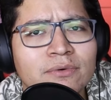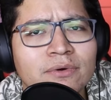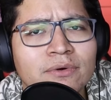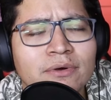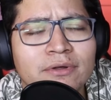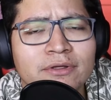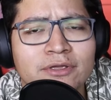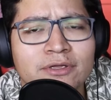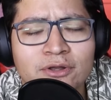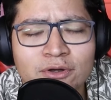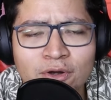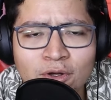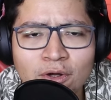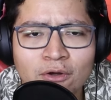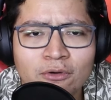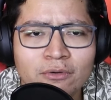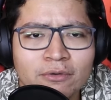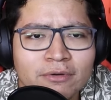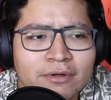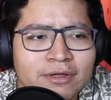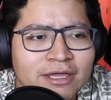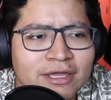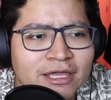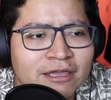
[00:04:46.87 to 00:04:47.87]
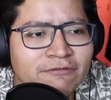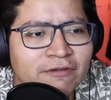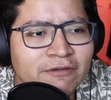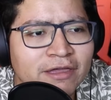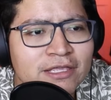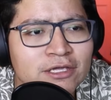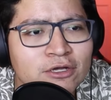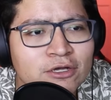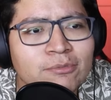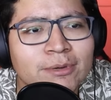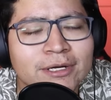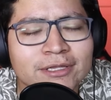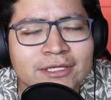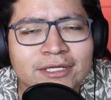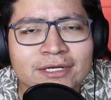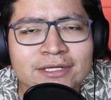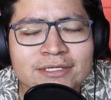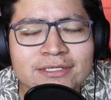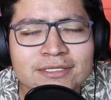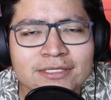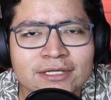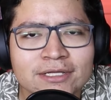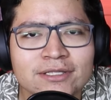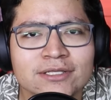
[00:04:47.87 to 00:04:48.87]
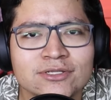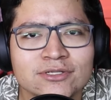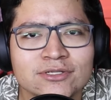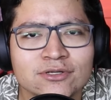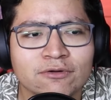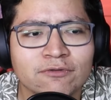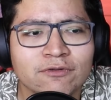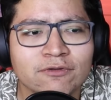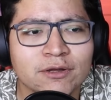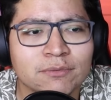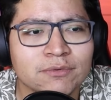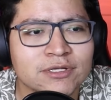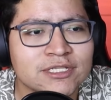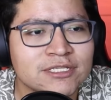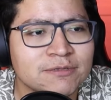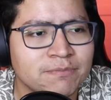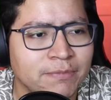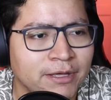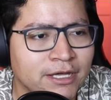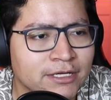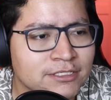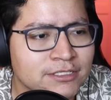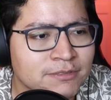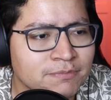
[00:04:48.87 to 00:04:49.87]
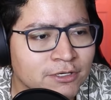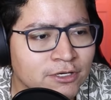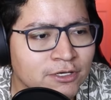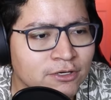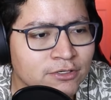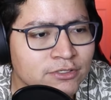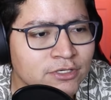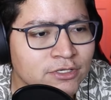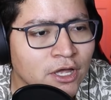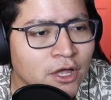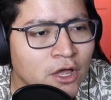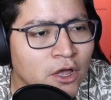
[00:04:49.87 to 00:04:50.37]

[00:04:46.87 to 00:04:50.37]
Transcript: you know, give Íñigo Martínez the deserve he respects, because